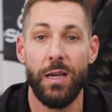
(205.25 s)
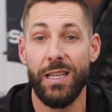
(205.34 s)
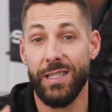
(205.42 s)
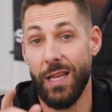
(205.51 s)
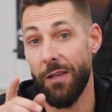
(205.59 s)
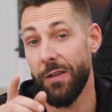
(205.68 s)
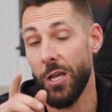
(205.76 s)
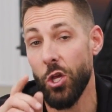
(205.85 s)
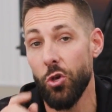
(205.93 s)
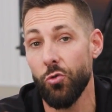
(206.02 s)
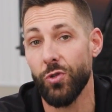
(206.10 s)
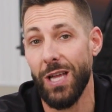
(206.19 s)
saving
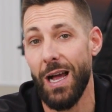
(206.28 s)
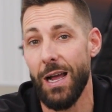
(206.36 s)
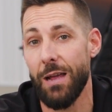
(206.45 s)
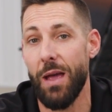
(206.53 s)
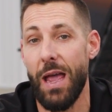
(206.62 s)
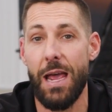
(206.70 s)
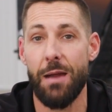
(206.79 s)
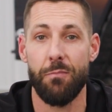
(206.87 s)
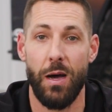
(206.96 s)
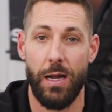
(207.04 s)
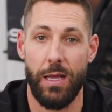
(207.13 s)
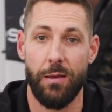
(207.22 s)
you time and
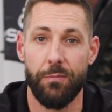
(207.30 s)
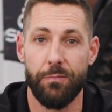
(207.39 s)
money.